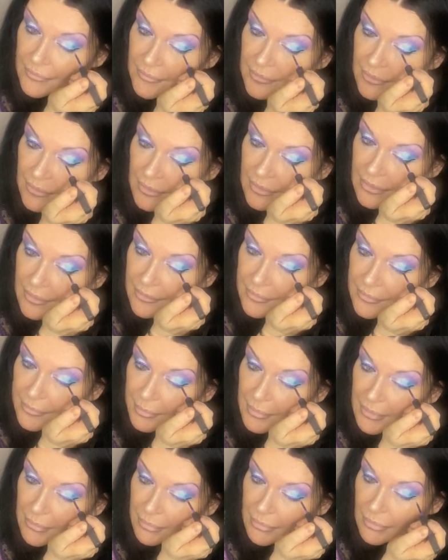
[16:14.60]
I? Let's
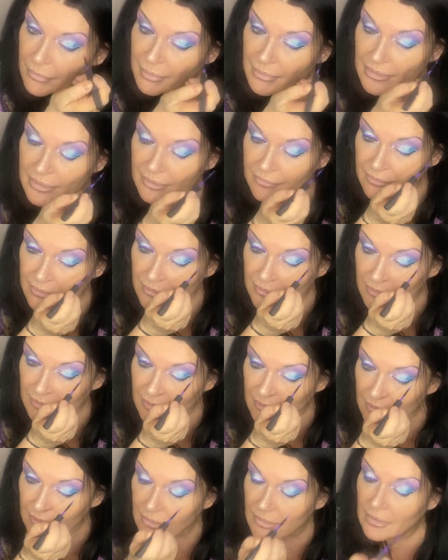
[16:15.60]
speak properly even.
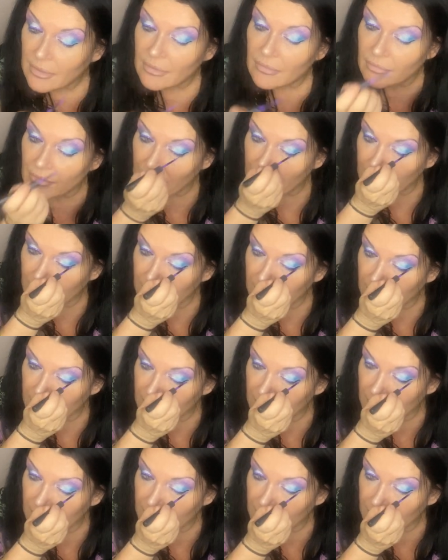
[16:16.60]
Right,
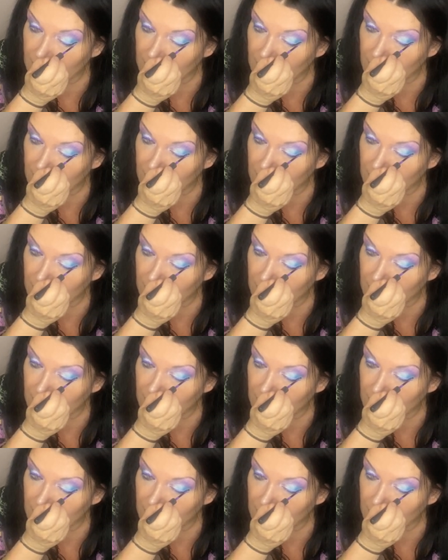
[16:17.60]
so